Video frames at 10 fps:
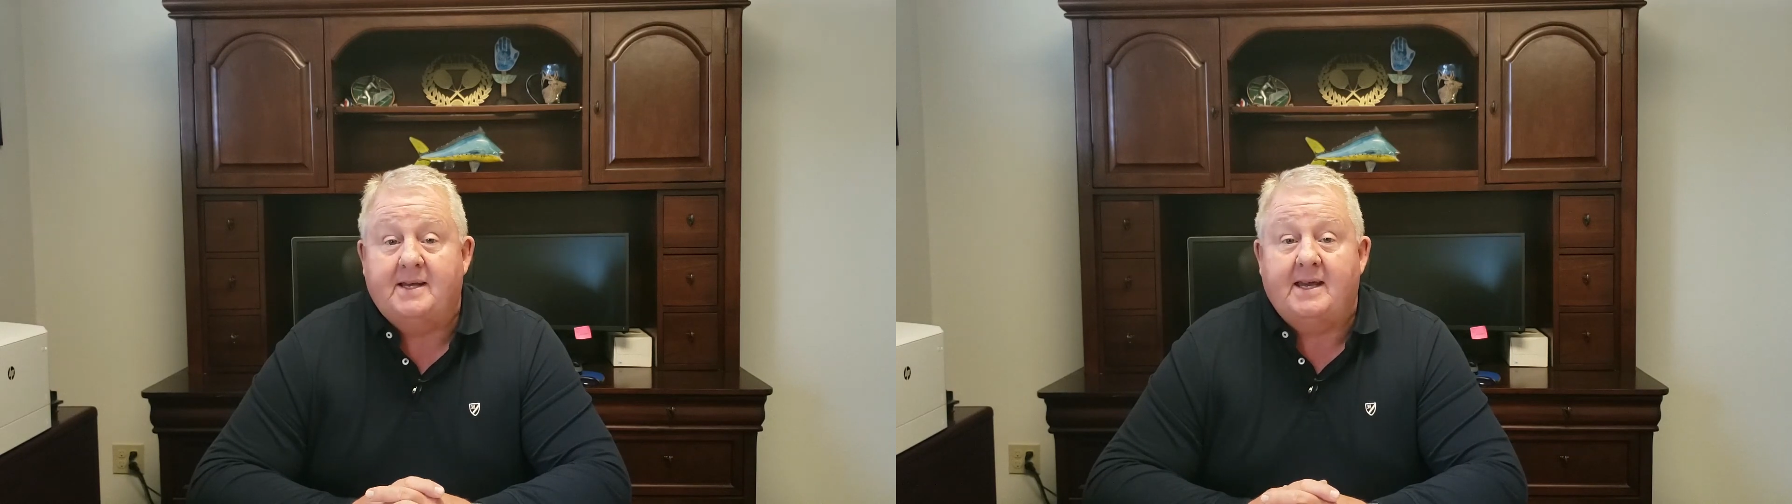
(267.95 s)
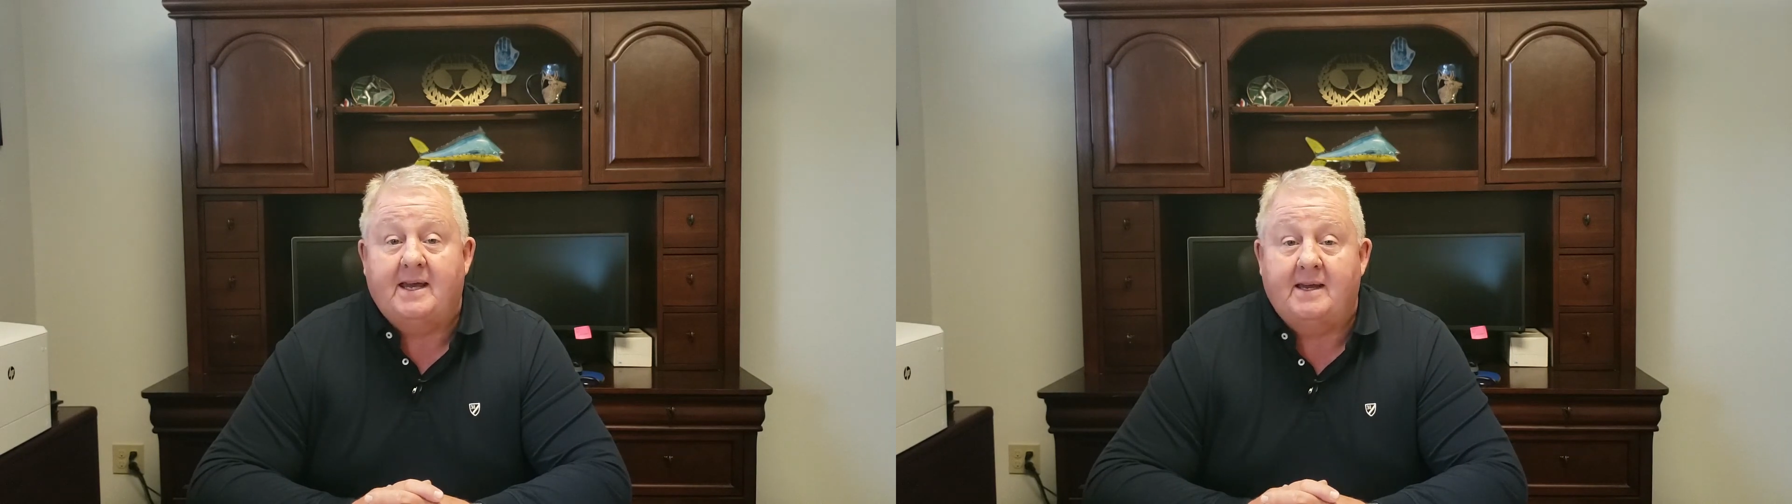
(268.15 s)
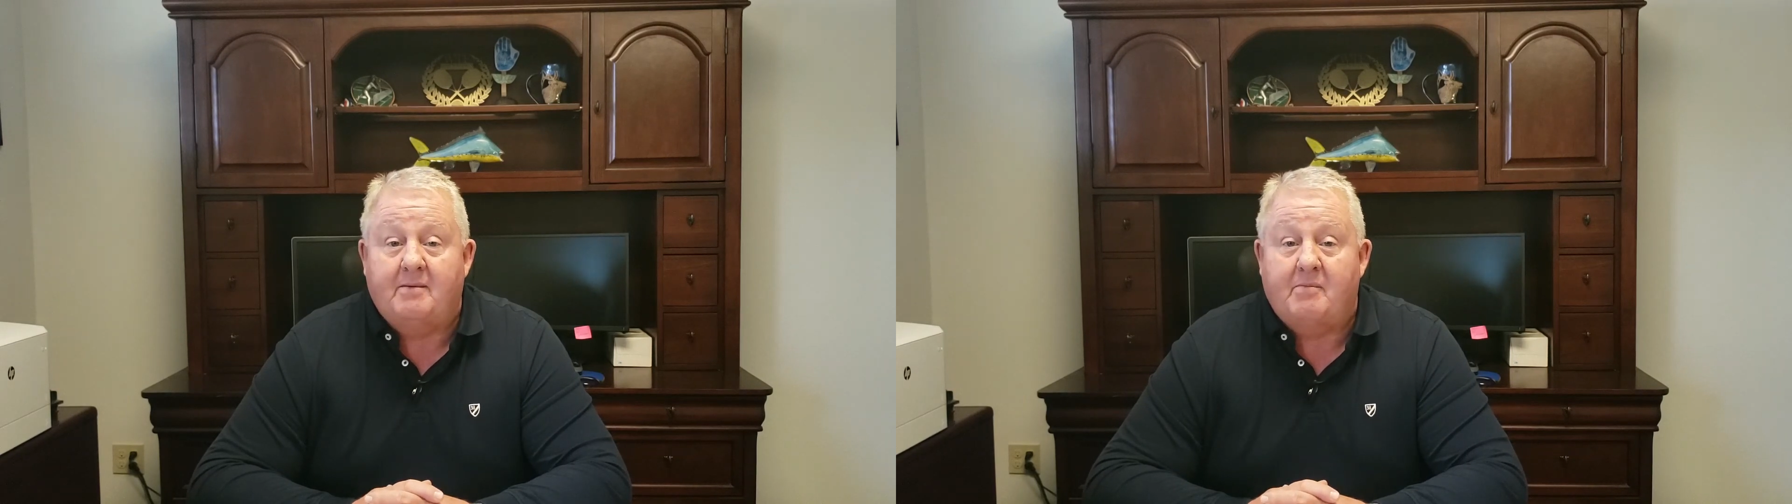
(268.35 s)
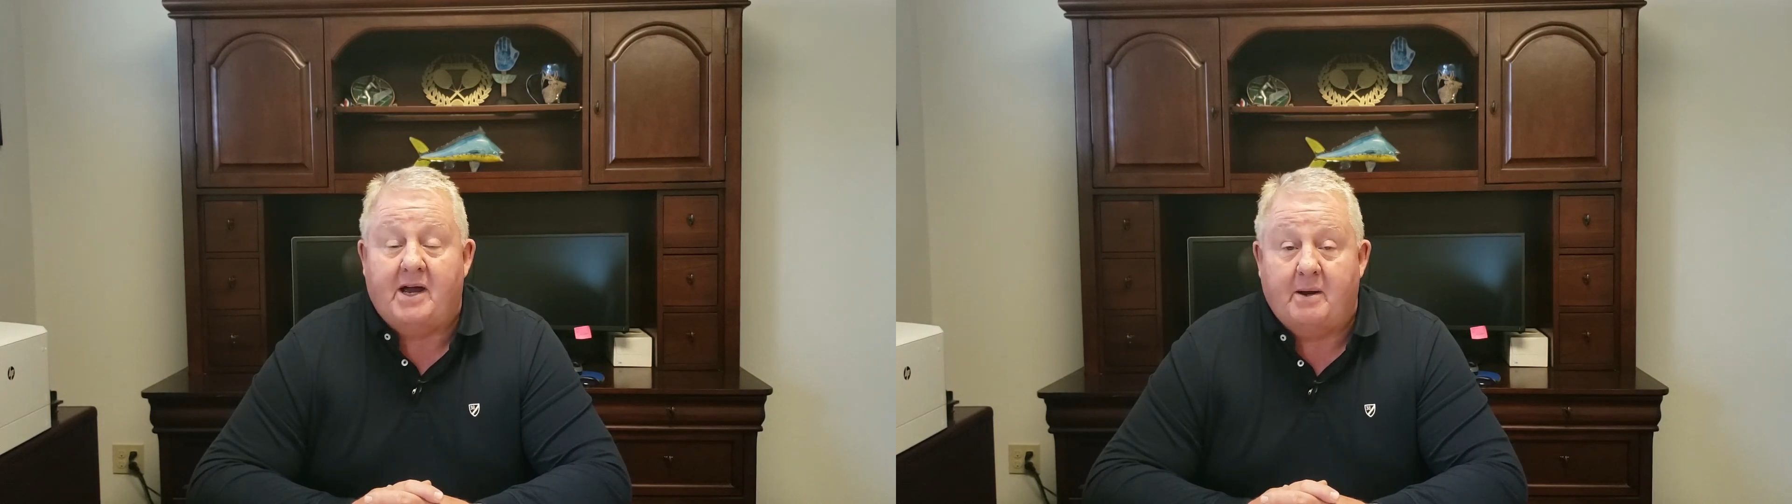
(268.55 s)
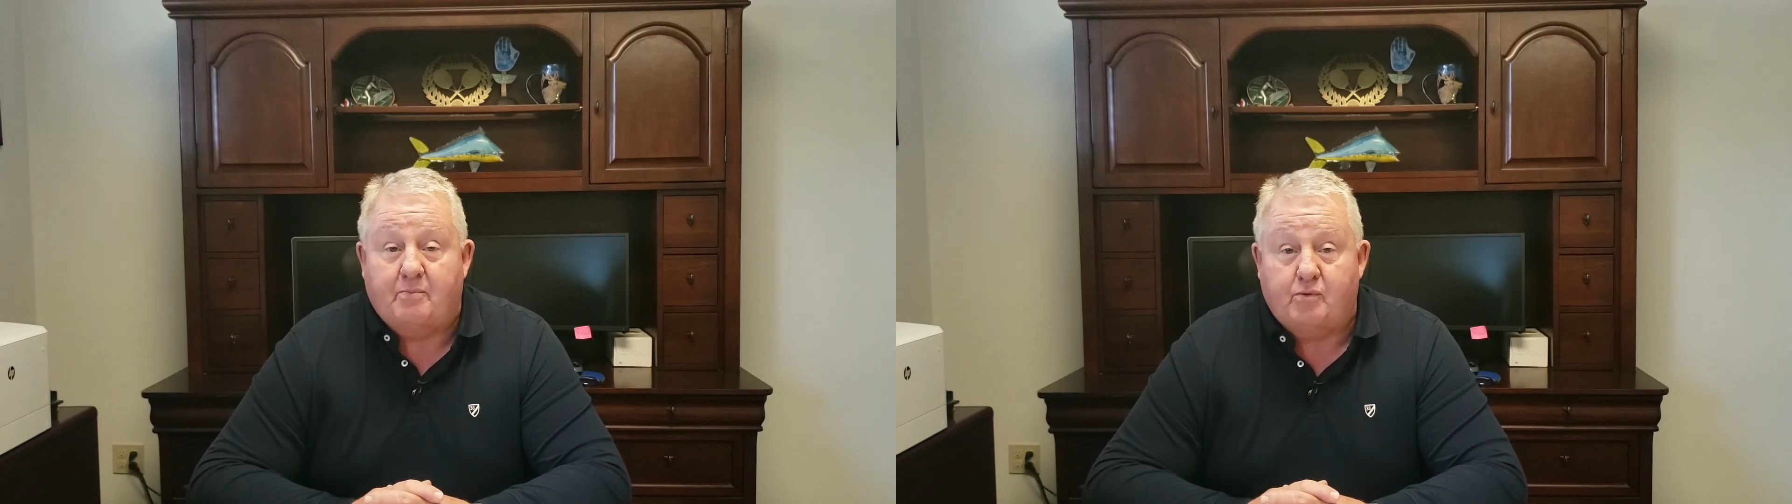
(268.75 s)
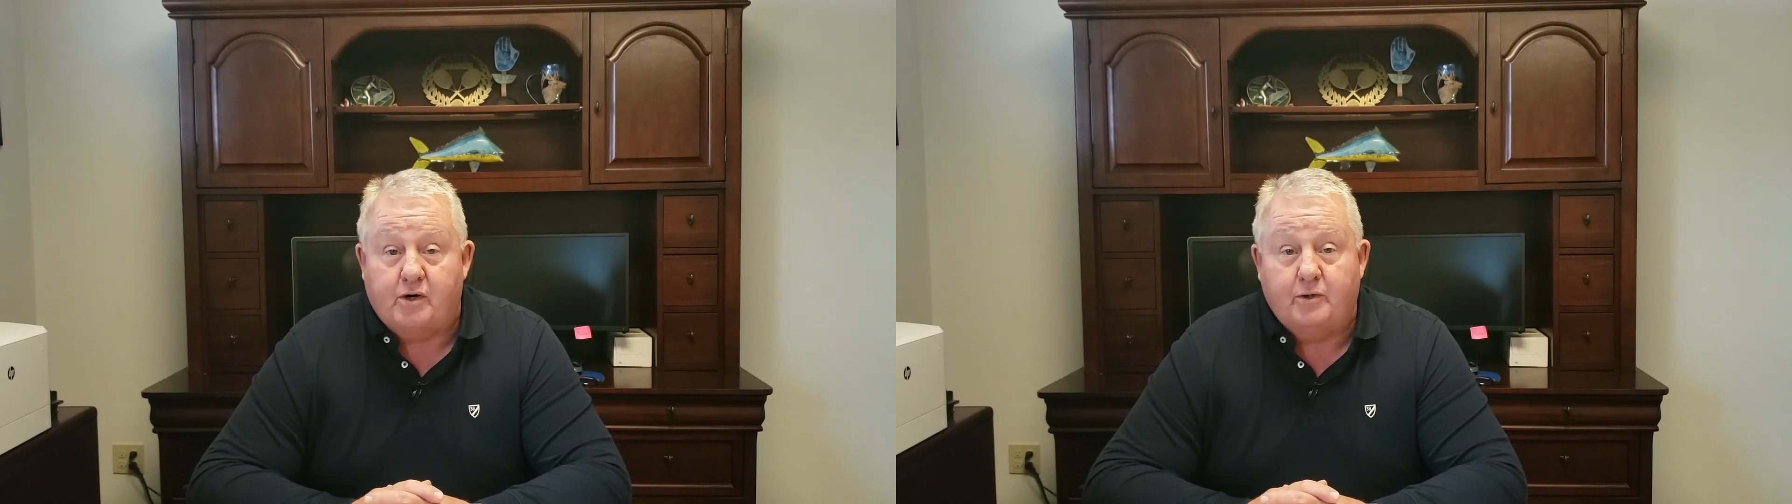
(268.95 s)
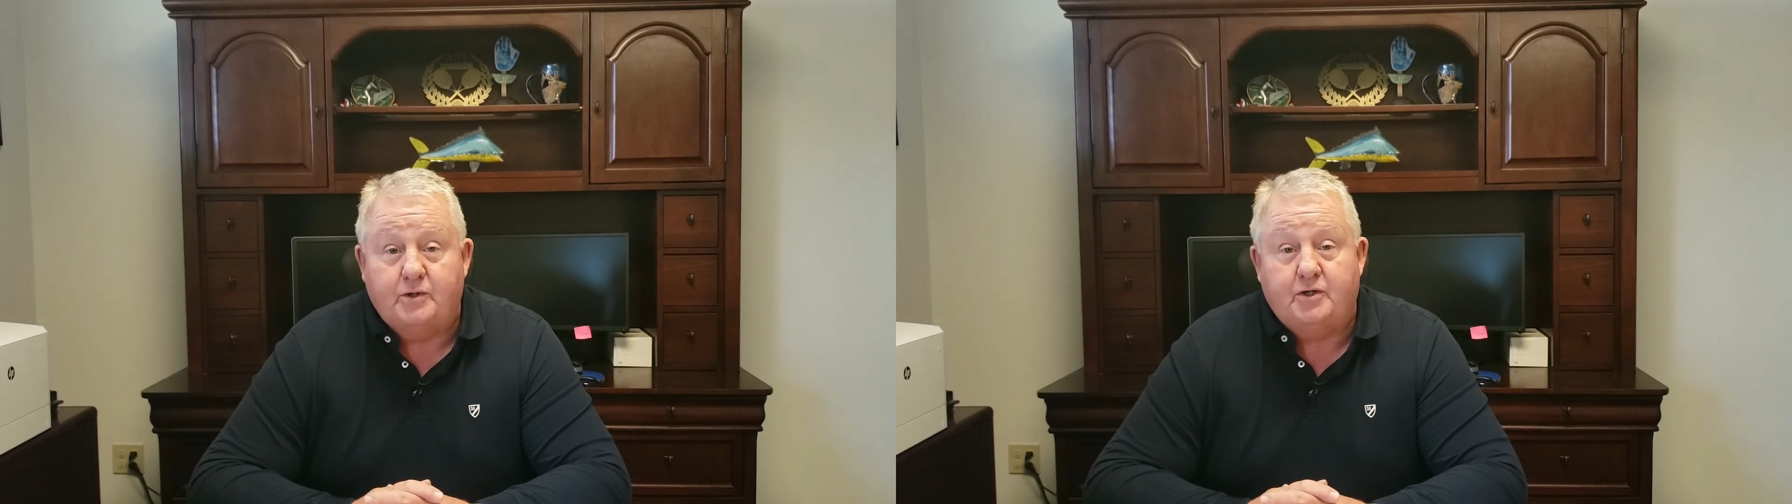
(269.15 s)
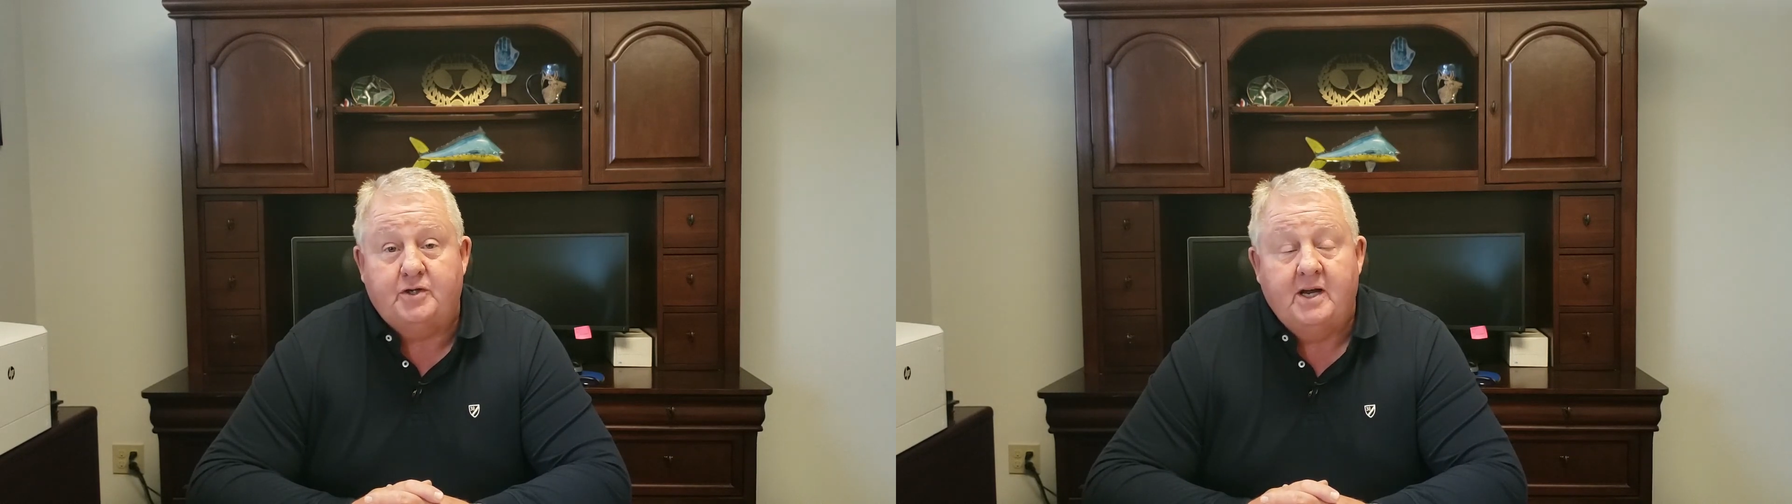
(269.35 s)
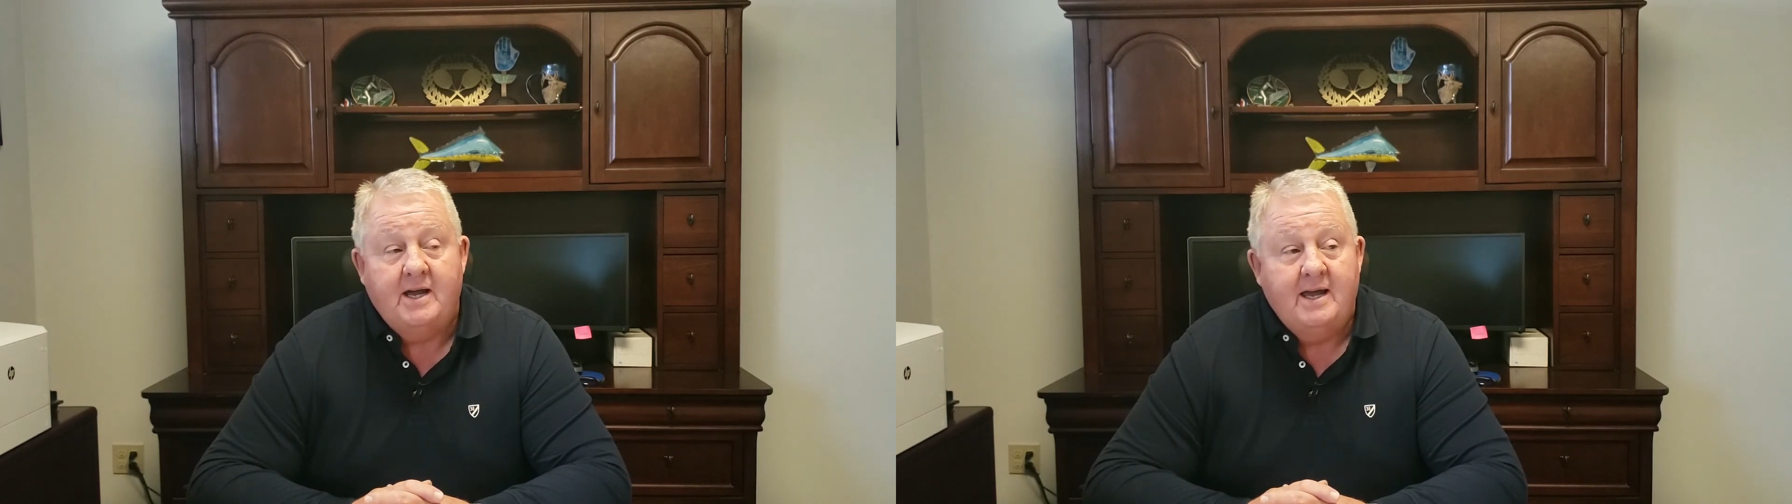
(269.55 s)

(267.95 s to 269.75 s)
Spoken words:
in my approach.